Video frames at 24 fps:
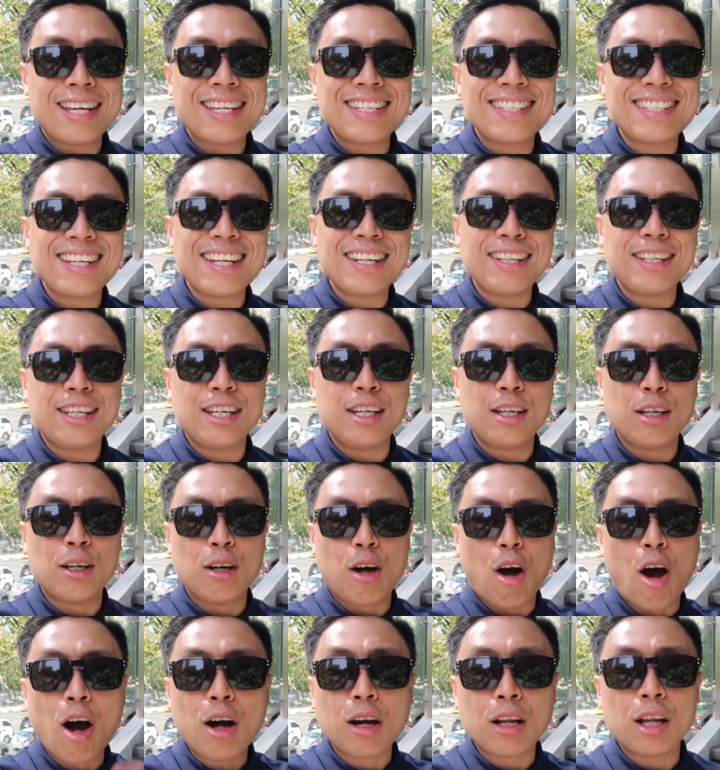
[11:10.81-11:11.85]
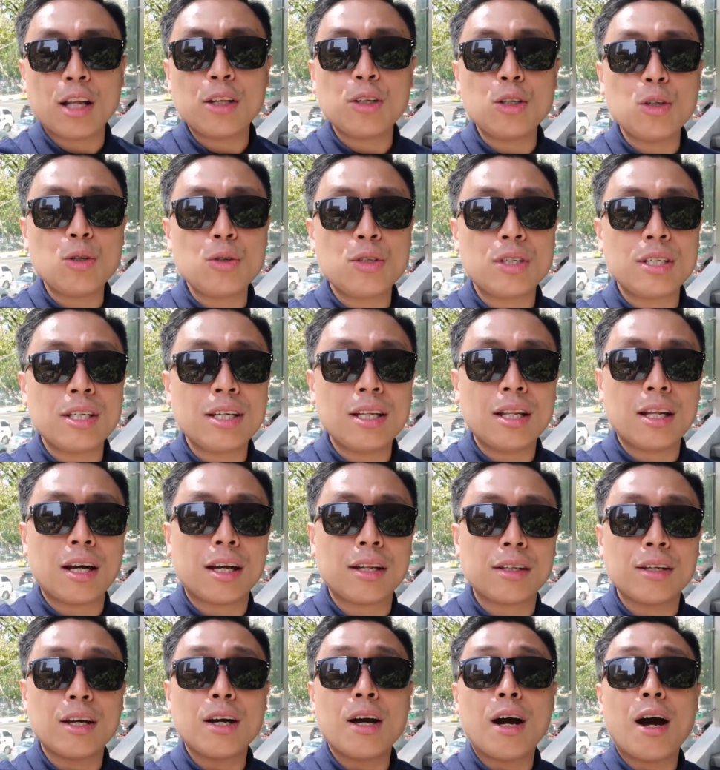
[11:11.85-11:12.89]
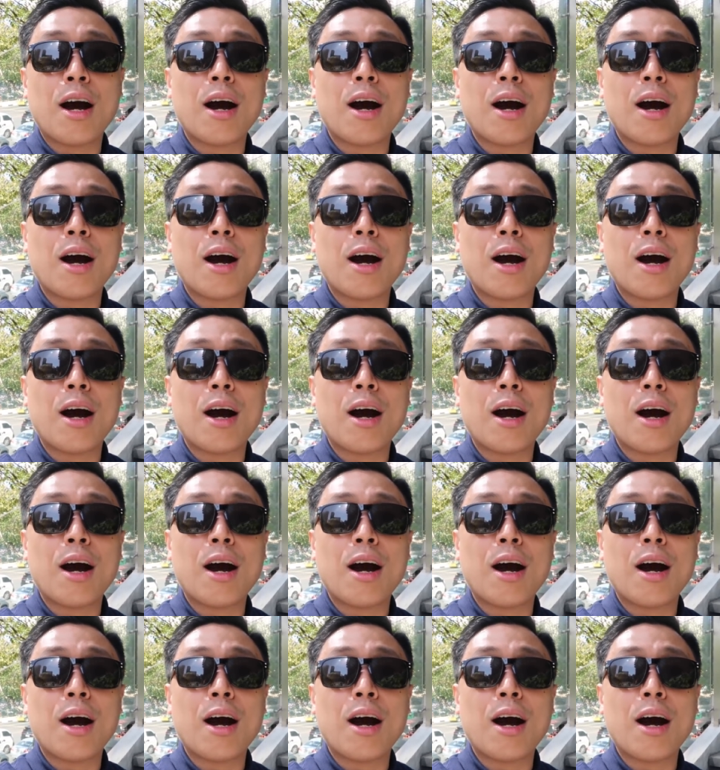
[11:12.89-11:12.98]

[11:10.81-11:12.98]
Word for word: Sydney, Auckland, New Zealand,